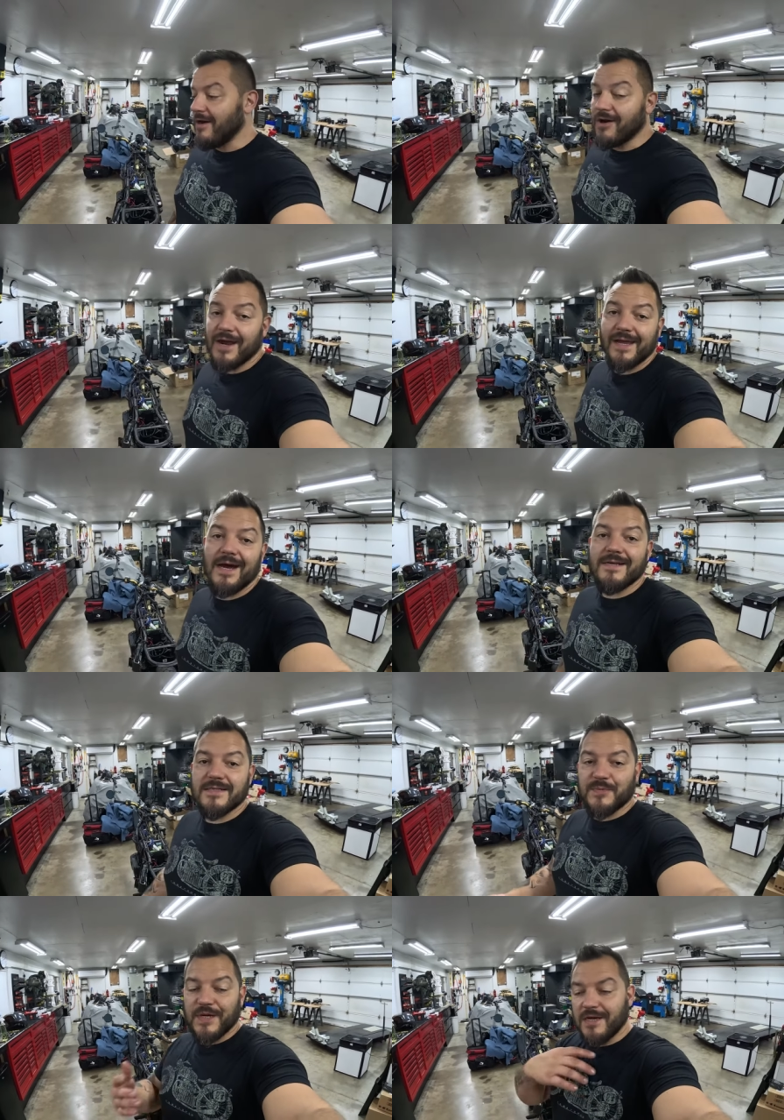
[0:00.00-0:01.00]
all right, guys,
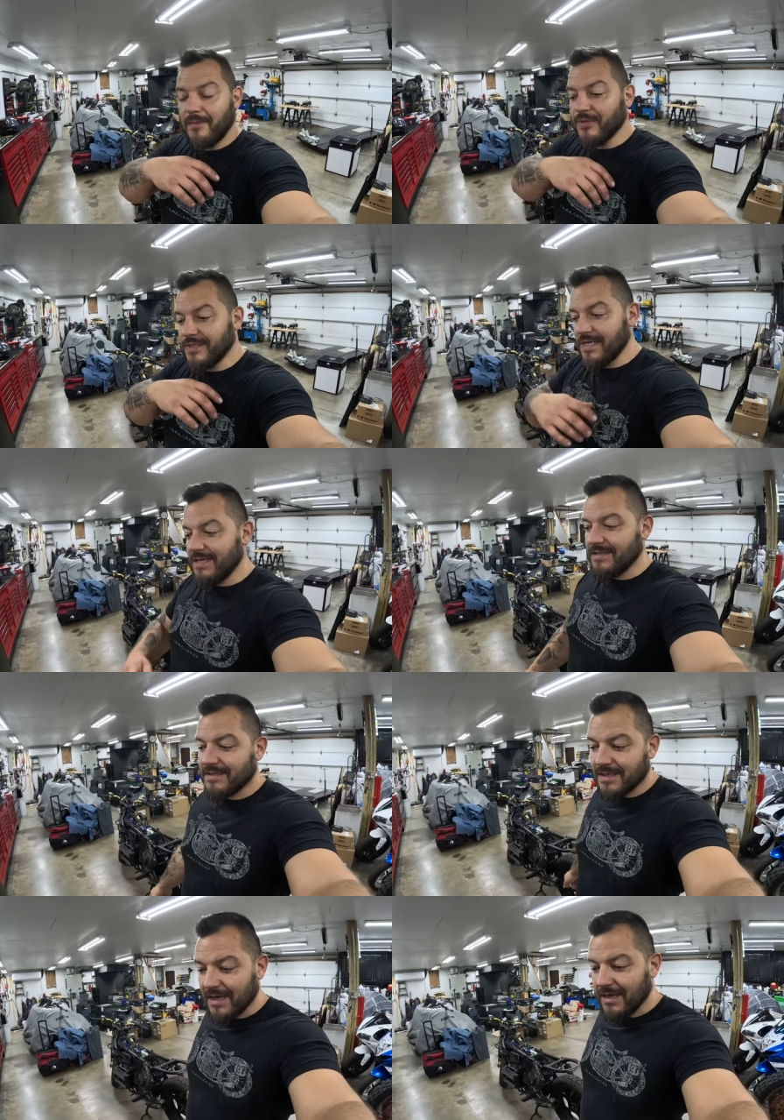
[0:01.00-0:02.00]
it's been a couple
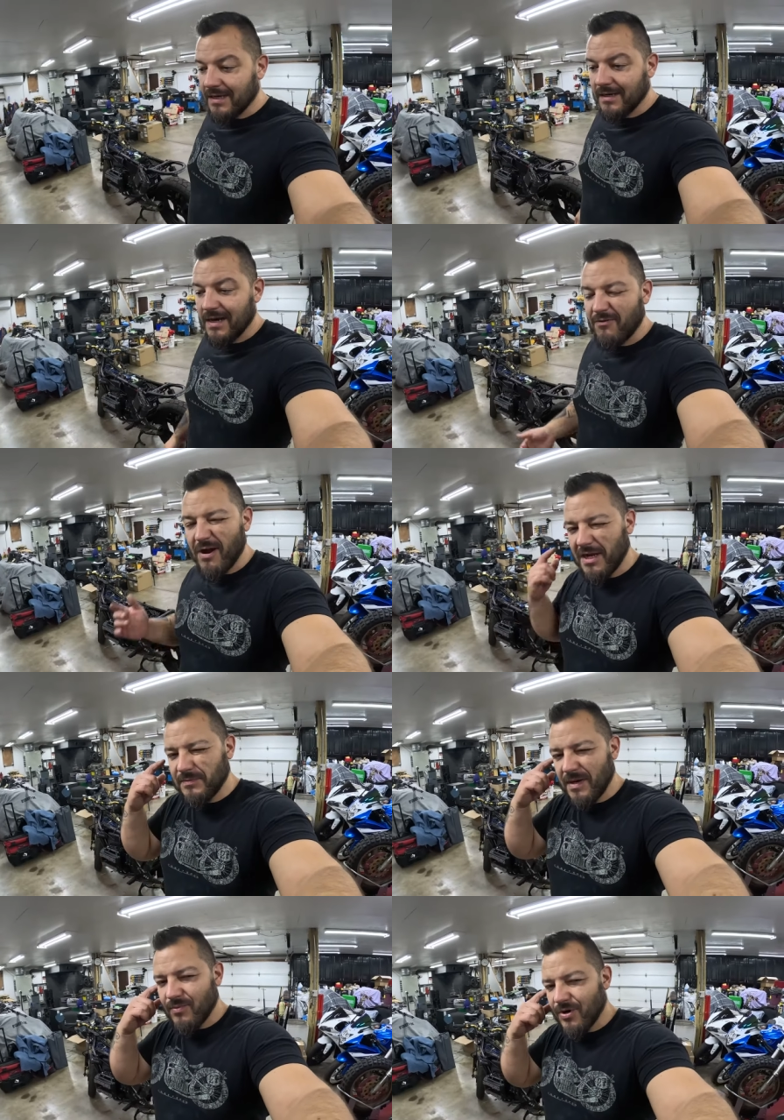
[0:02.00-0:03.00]
days and I
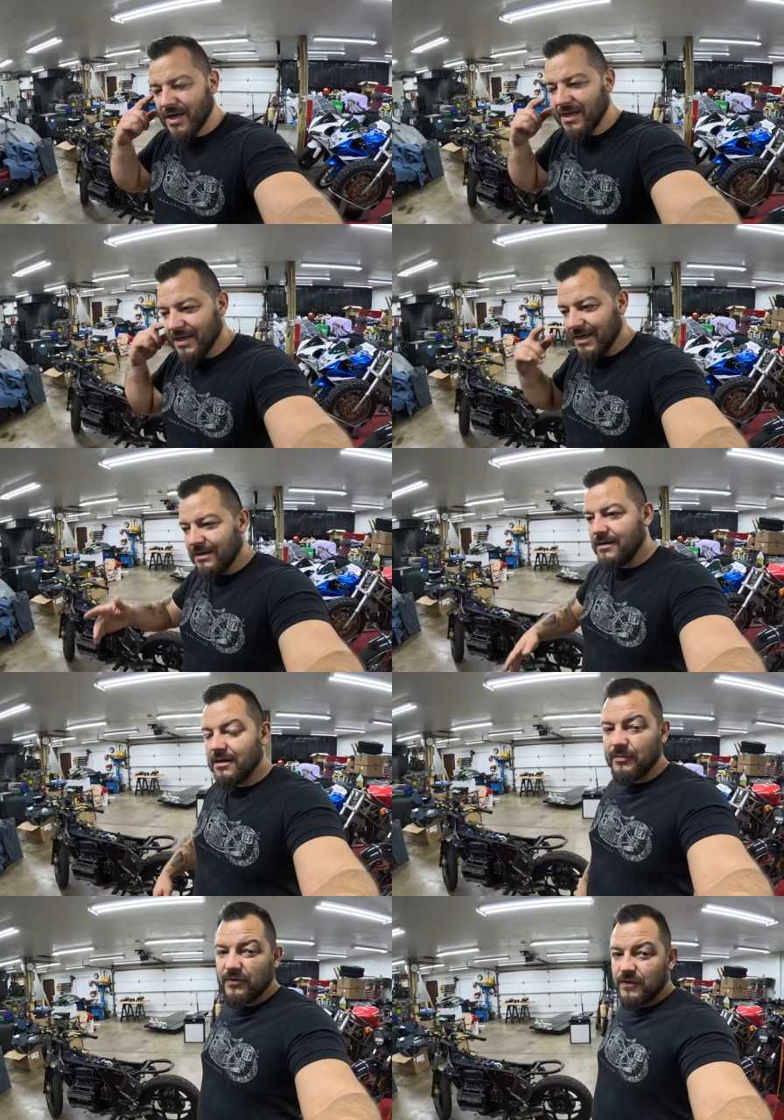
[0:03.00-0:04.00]
racked my brain and got a
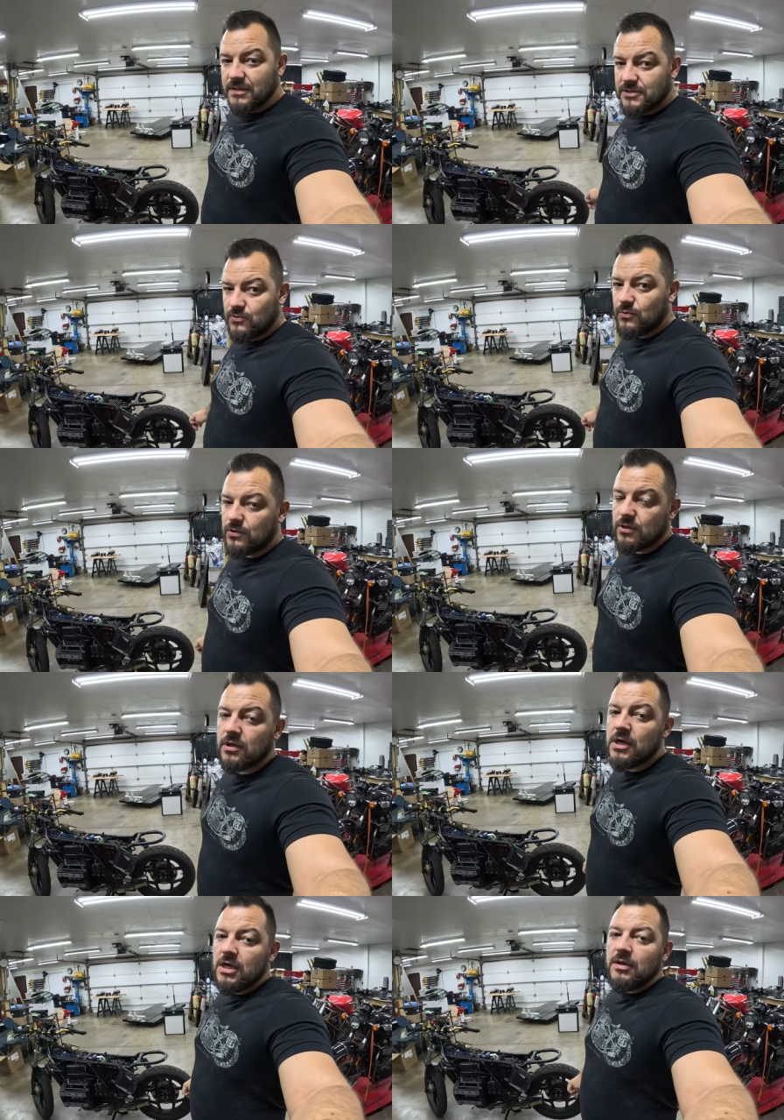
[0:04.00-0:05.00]
couple of things in
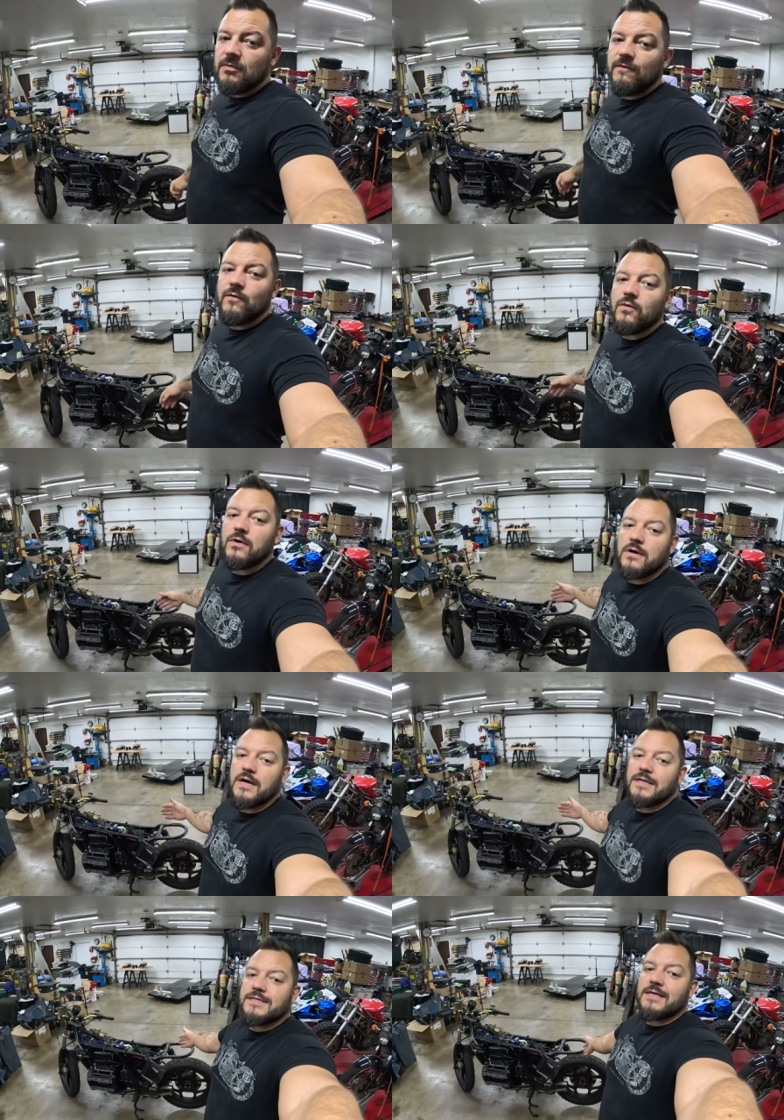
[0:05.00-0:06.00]
order
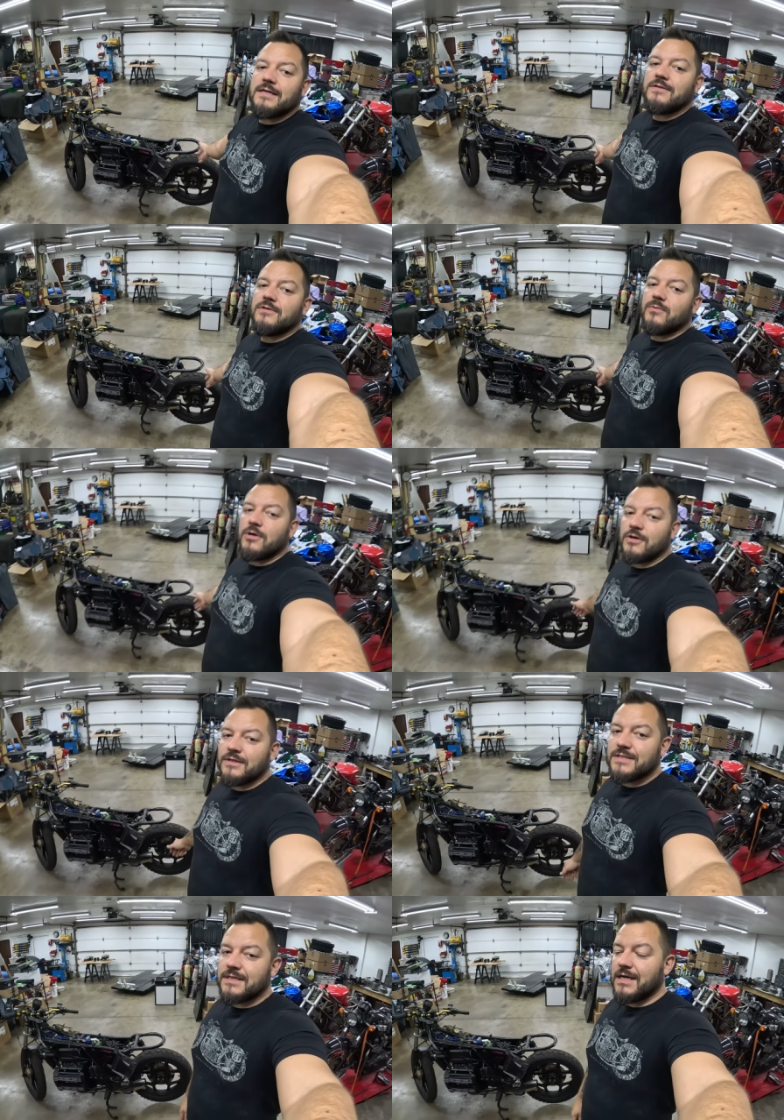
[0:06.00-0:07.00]
before I decided to work
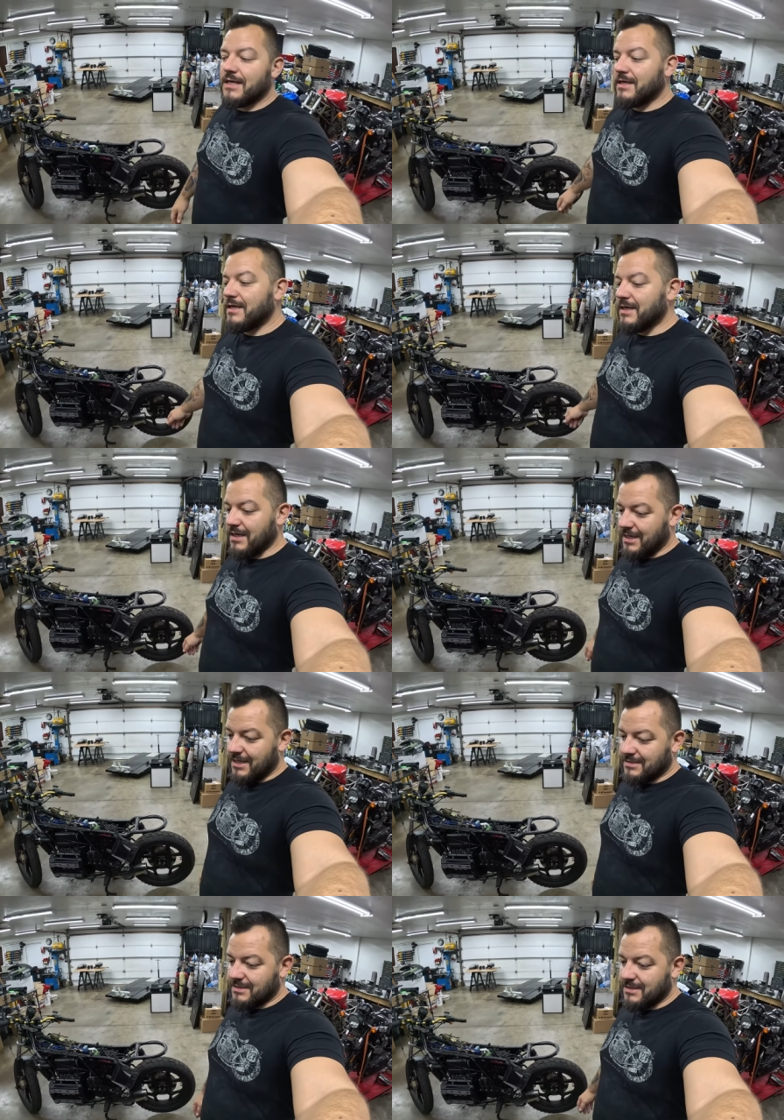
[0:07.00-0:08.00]
on this again.
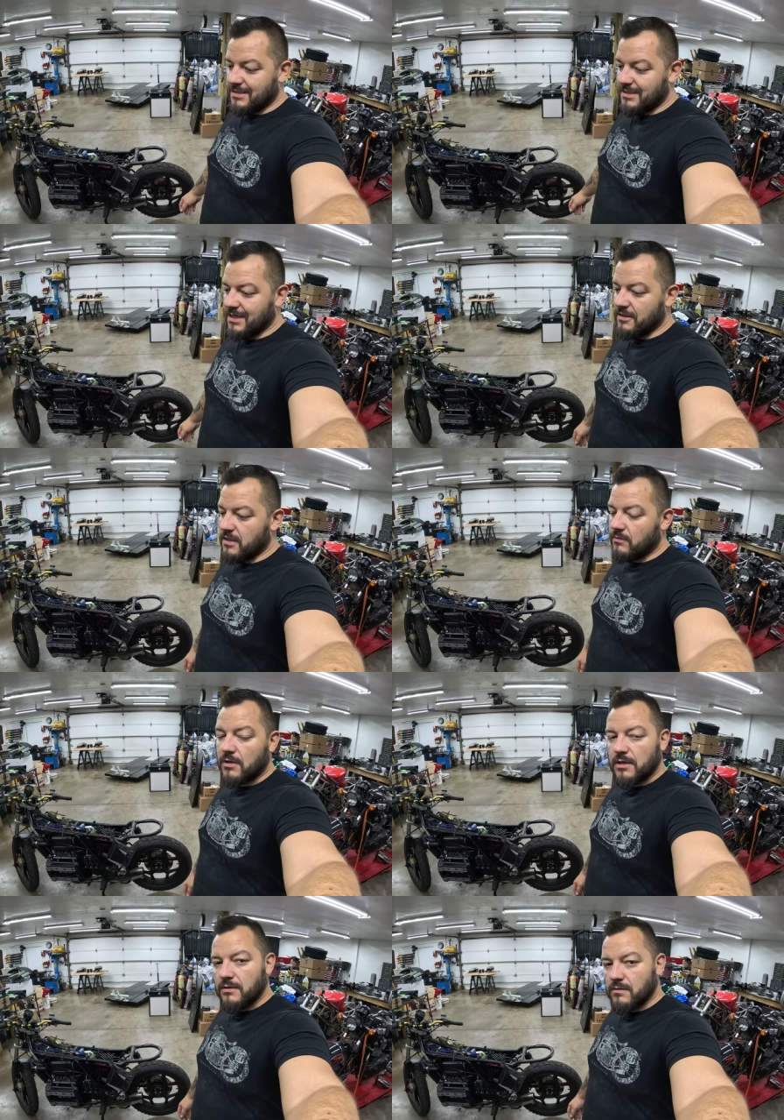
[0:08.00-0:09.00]
And I think
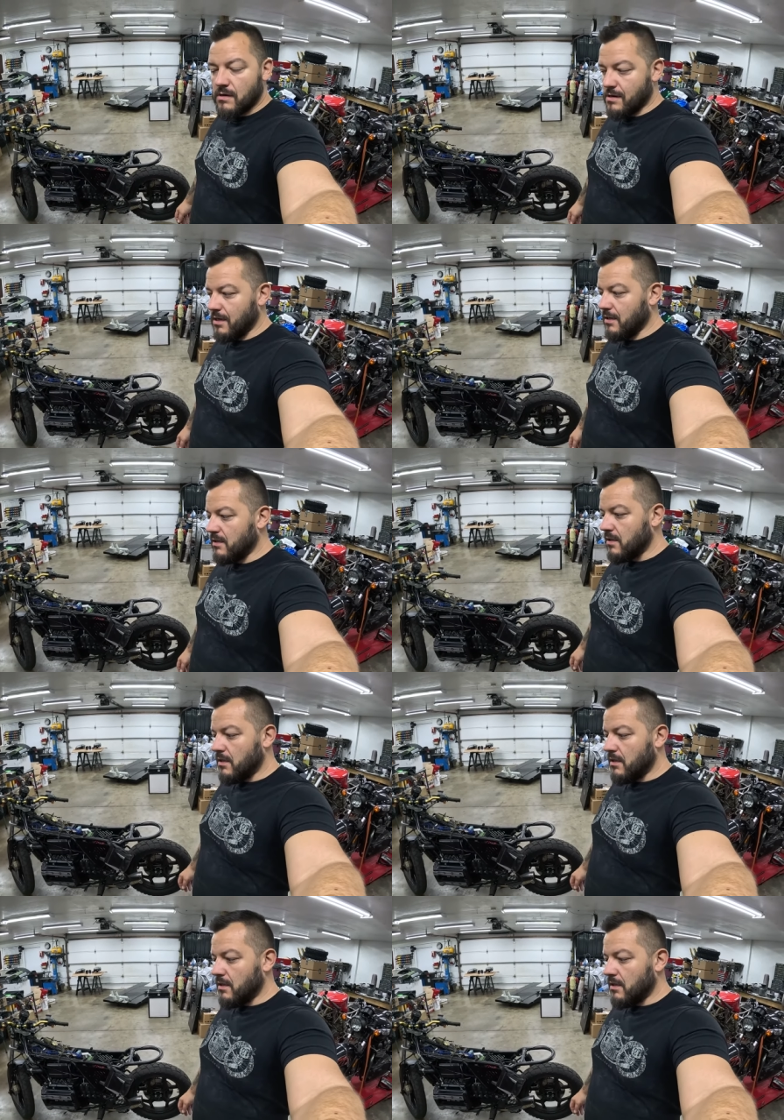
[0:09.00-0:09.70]
we're going to do all right